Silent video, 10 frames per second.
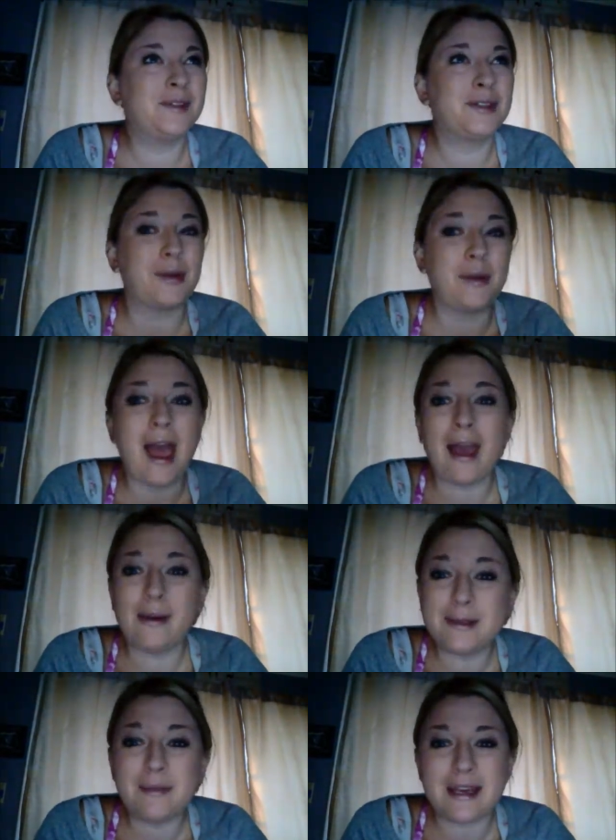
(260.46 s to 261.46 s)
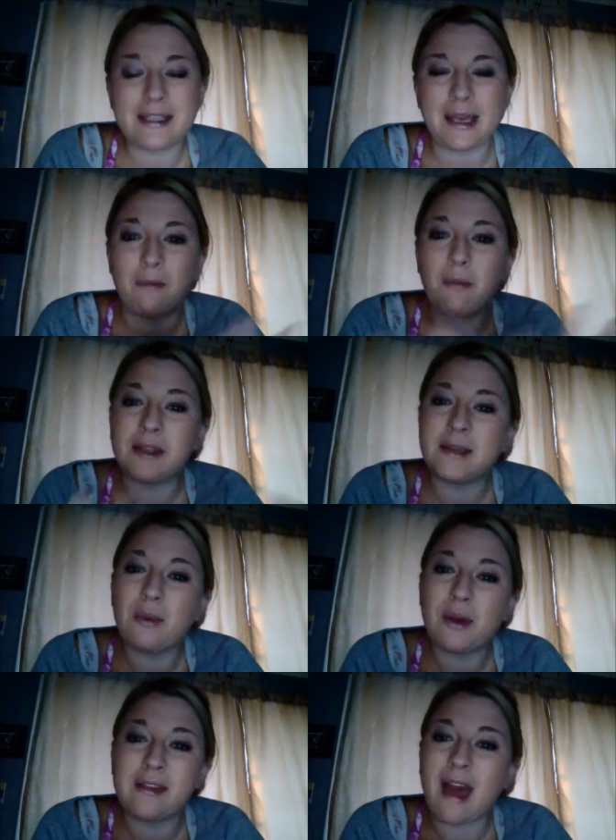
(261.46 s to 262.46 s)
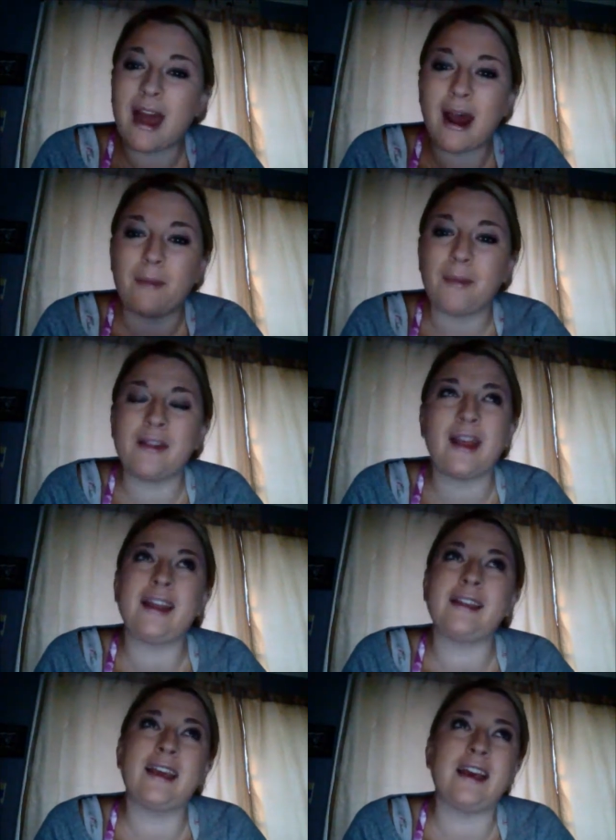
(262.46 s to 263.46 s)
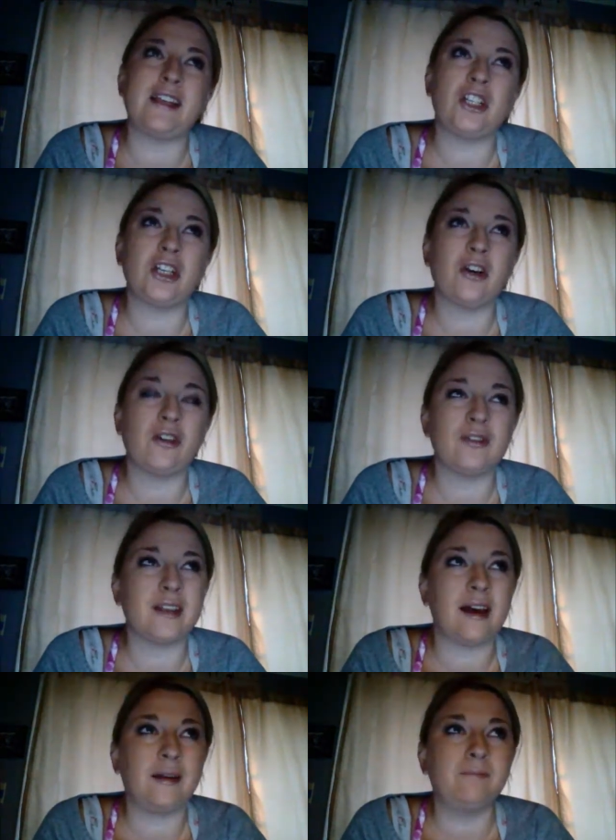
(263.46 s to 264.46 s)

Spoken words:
So yeah, it was amazing. But to bring that up, and then at the end she goes,